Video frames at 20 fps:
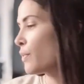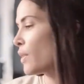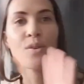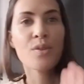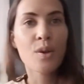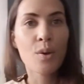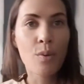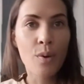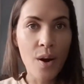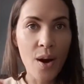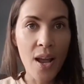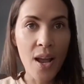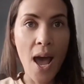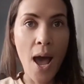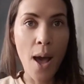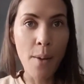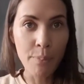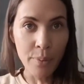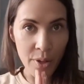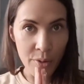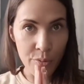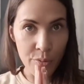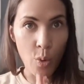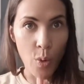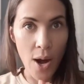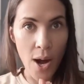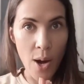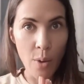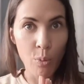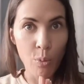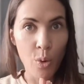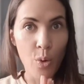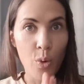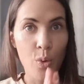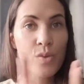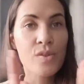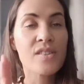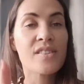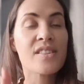There are a couple of ground rules